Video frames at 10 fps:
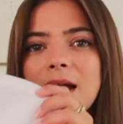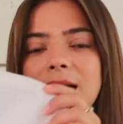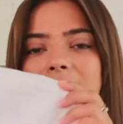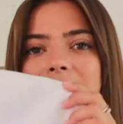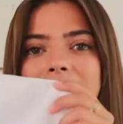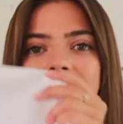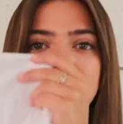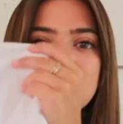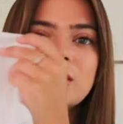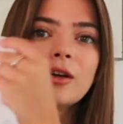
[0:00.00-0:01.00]

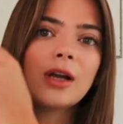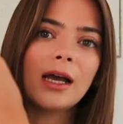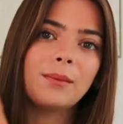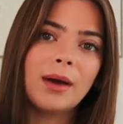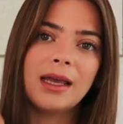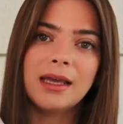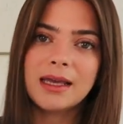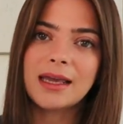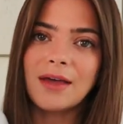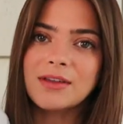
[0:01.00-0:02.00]
Linen, so lightweight,
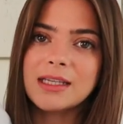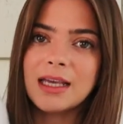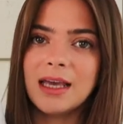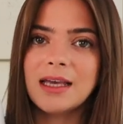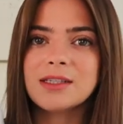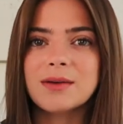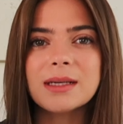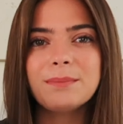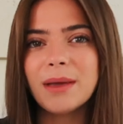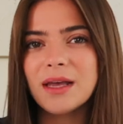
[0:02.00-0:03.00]
it gathers here, so it's
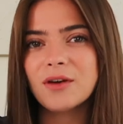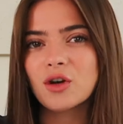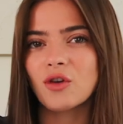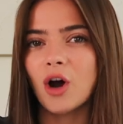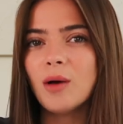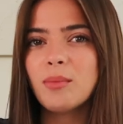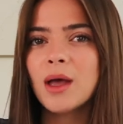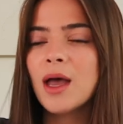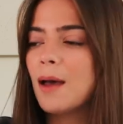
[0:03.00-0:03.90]
a bit of a crop.